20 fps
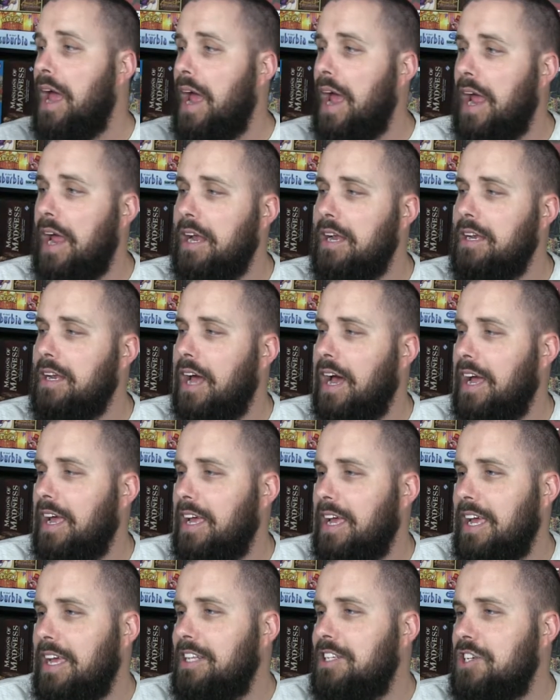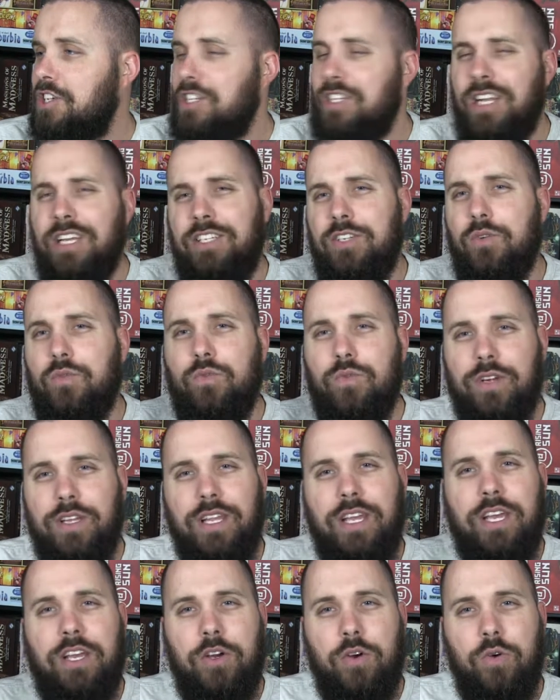And it's a
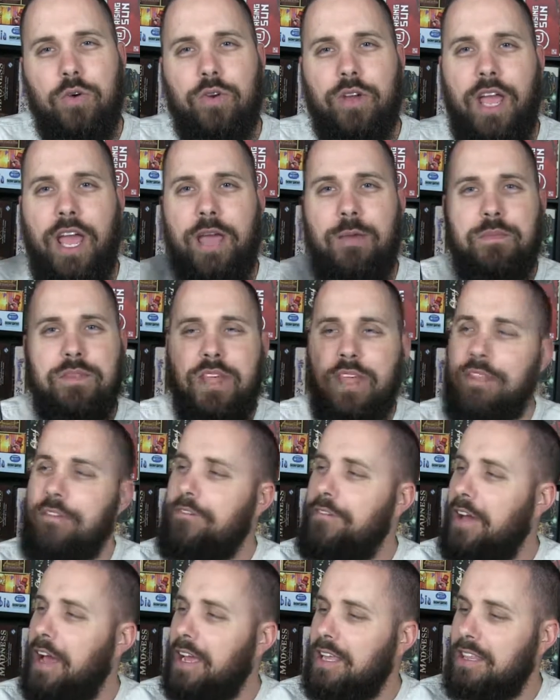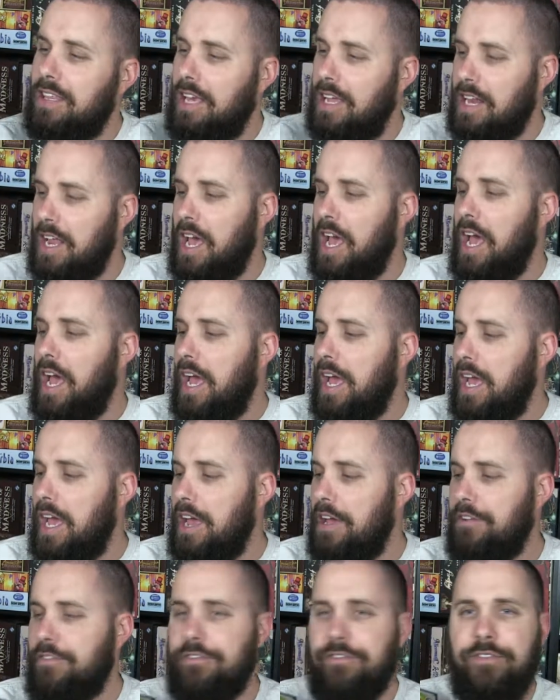really cool game. And then the fact that
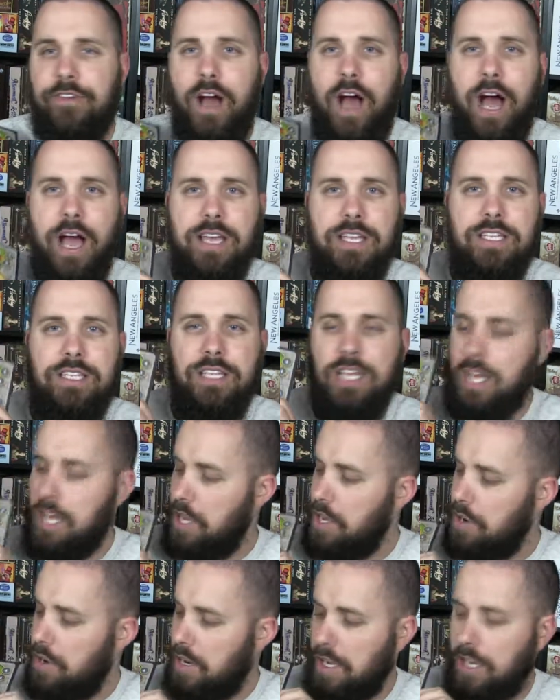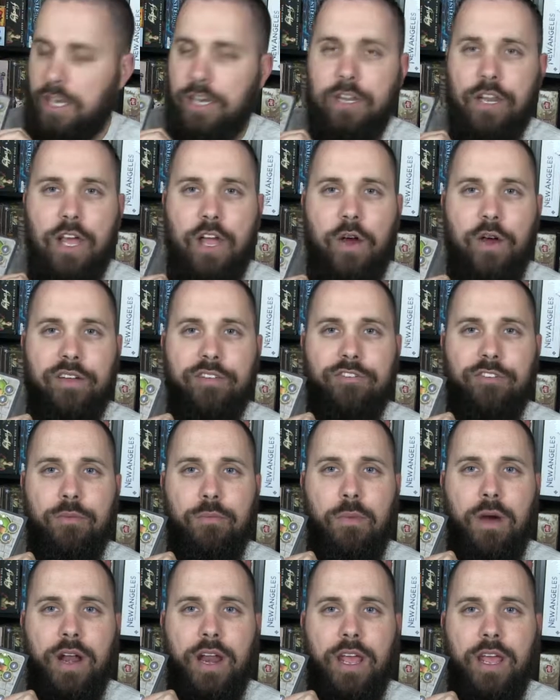if I see you're clearly going for
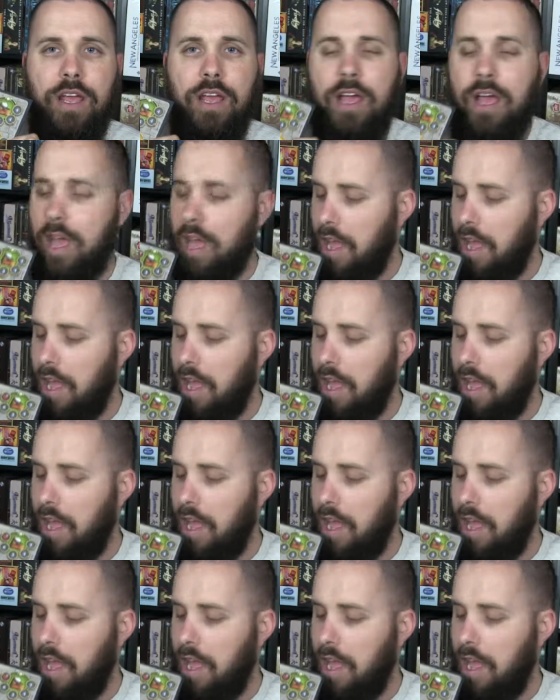money,